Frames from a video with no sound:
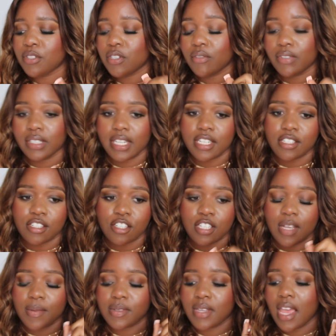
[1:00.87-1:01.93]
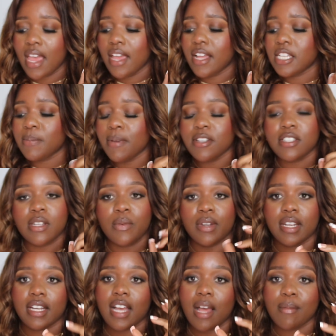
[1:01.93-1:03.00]
comes to relationships, especially
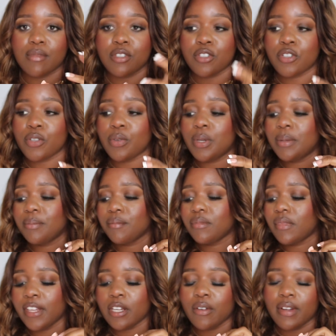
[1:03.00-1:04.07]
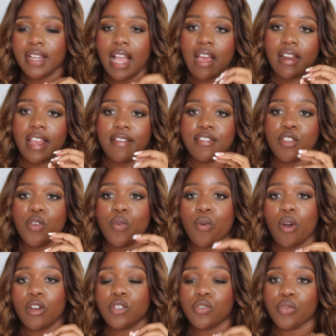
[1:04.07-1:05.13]
when it comes to figuring out if
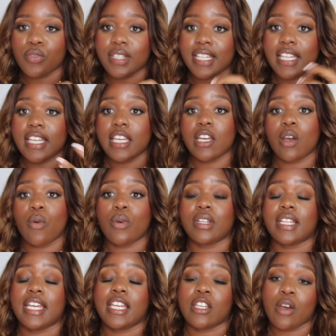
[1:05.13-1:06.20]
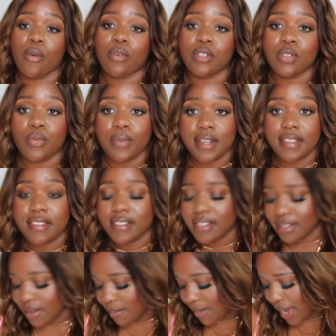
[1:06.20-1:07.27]
you are truly equally yoked with
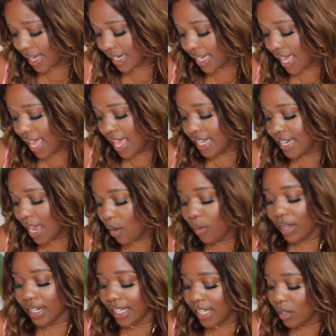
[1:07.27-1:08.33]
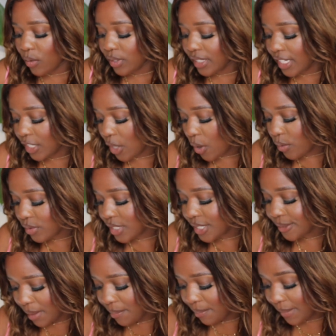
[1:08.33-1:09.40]
somebody. Now, what equally
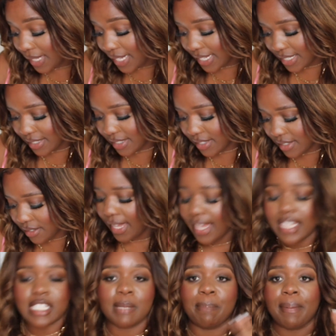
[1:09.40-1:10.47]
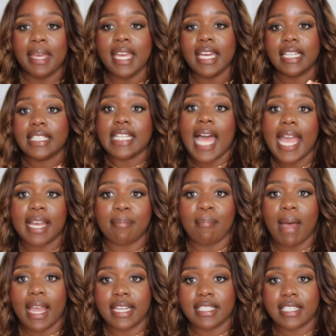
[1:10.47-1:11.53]
yoked means is being
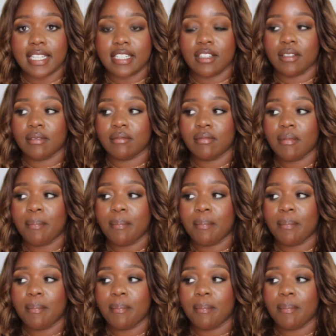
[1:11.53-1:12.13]
like-minded,